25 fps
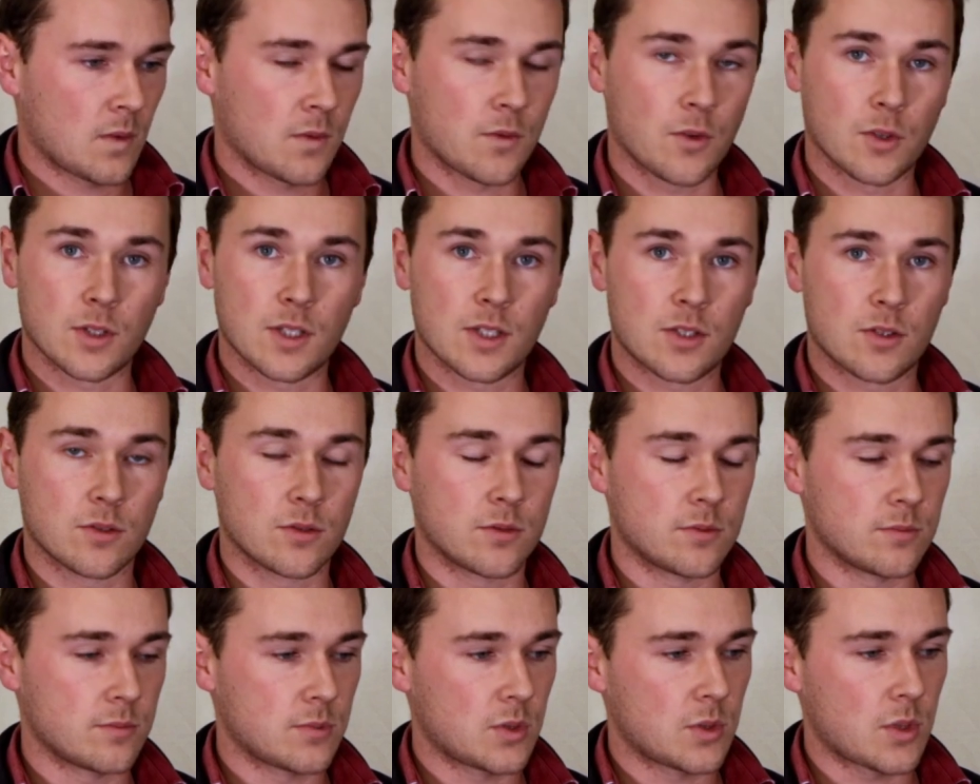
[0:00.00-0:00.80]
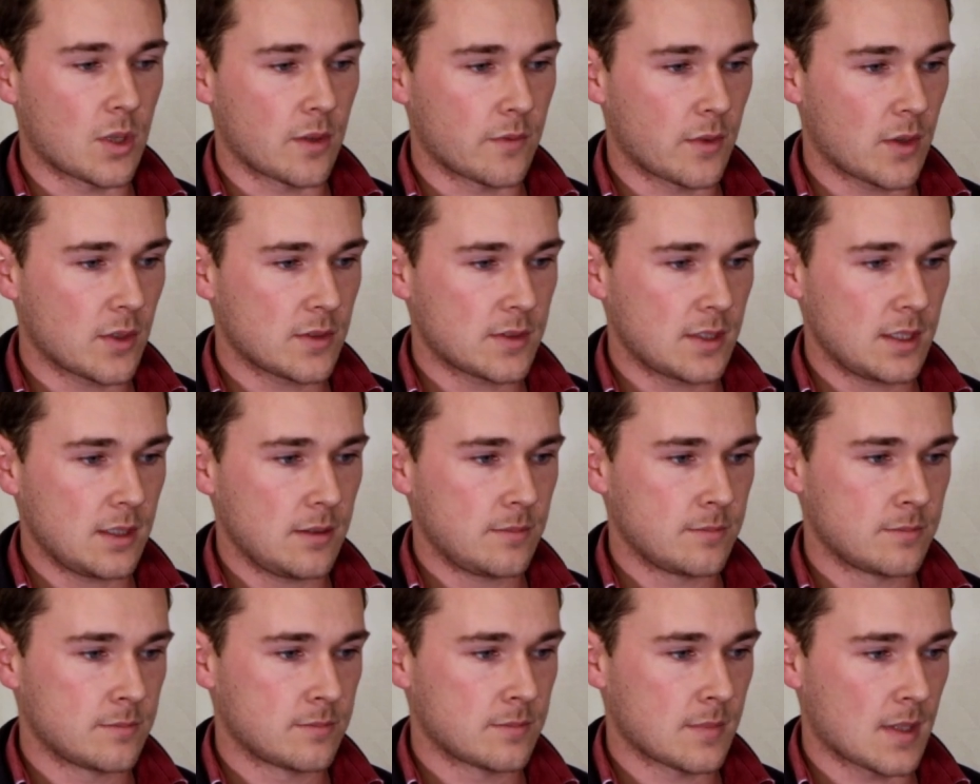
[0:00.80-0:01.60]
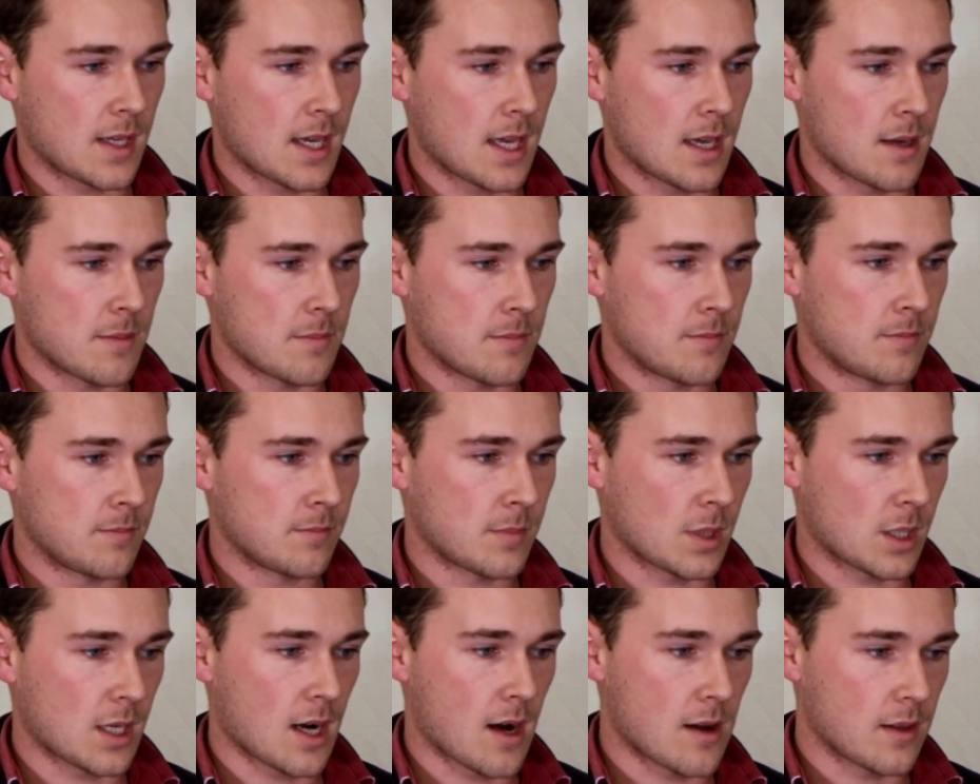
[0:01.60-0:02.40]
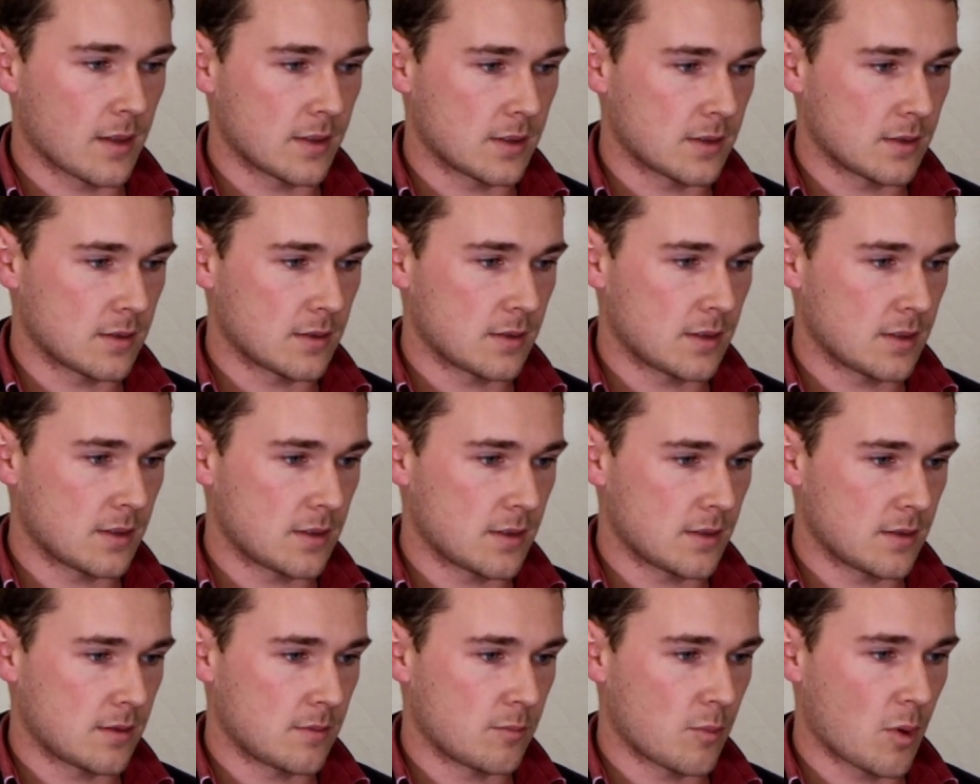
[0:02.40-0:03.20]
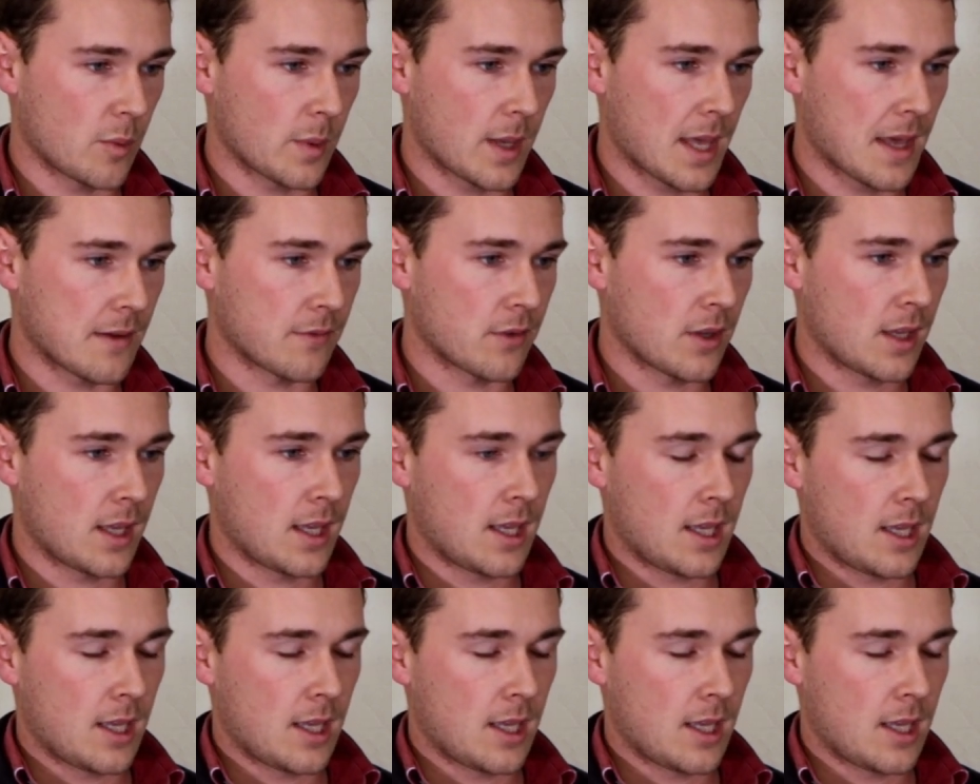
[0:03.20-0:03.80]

for additional diversity. But currently this is what we have.